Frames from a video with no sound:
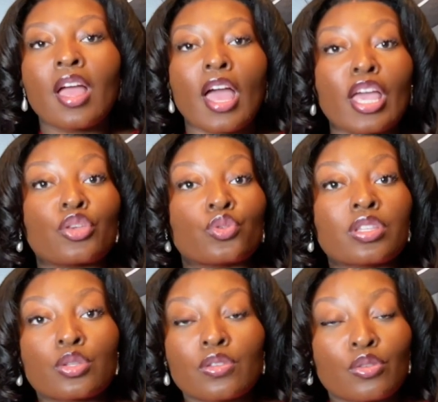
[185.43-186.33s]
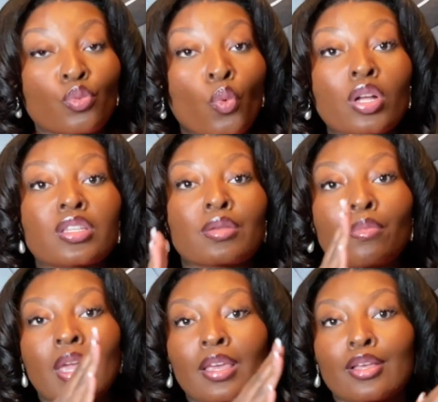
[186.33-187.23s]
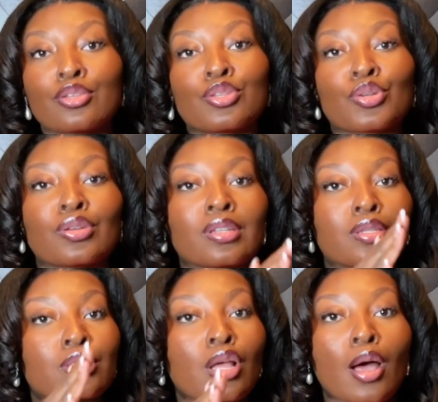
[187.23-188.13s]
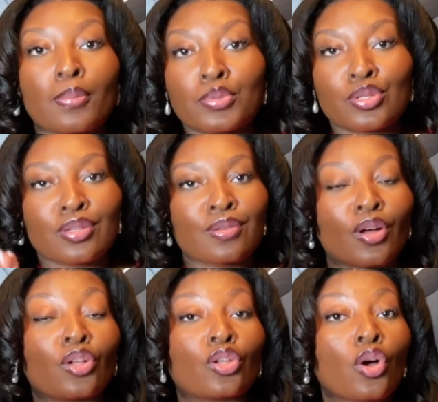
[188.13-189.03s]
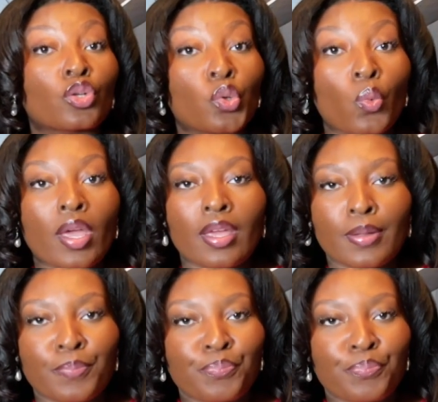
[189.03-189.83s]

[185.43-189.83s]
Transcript: and you want to make certain stops along the way,